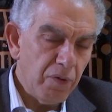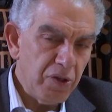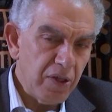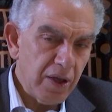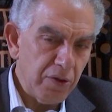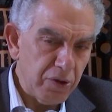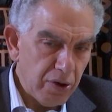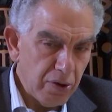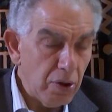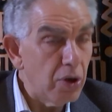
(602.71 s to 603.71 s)
this
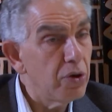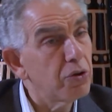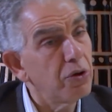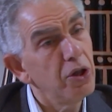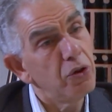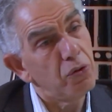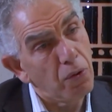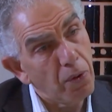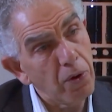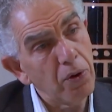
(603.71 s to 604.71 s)
continent, not only to
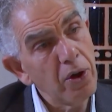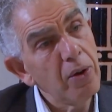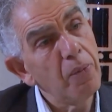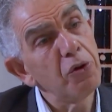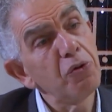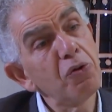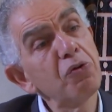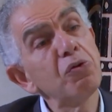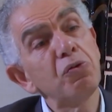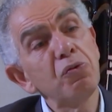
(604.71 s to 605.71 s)
grow, but
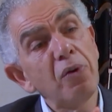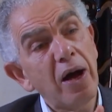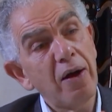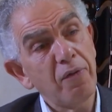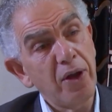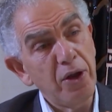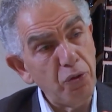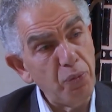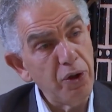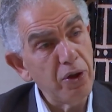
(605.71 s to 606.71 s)
also to have and
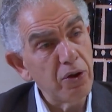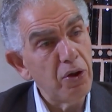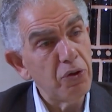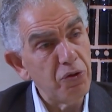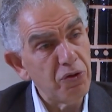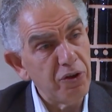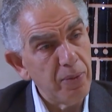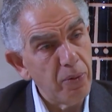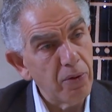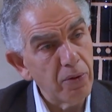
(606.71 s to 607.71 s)
to build a
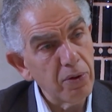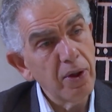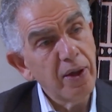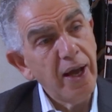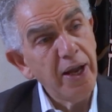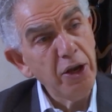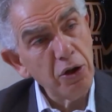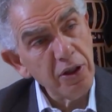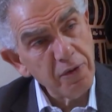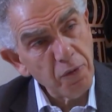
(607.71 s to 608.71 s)
sustainable and
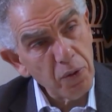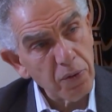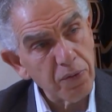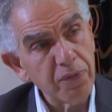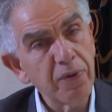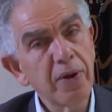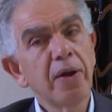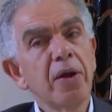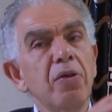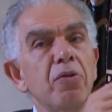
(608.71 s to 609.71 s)
inclusive growth.
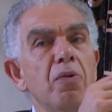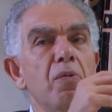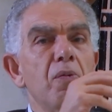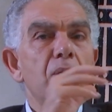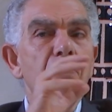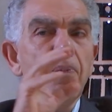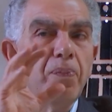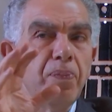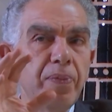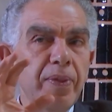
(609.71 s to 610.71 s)
So
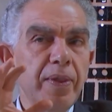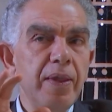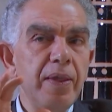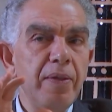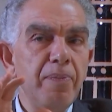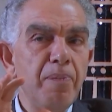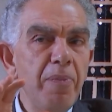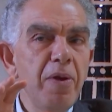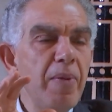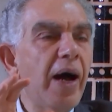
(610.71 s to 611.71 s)

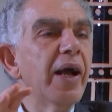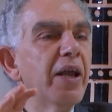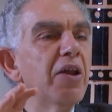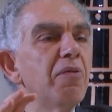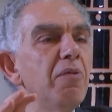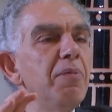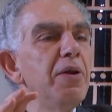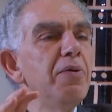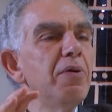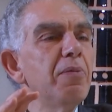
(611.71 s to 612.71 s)
maybe Marrakesh will be
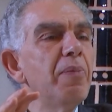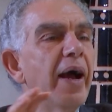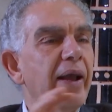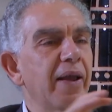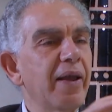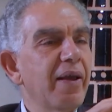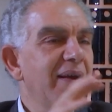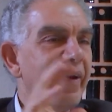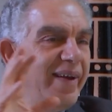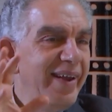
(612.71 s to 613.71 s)
looked back
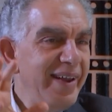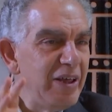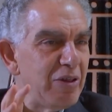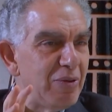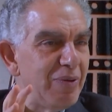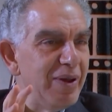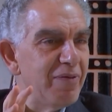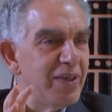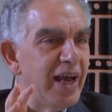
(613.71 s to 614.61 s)
in history of the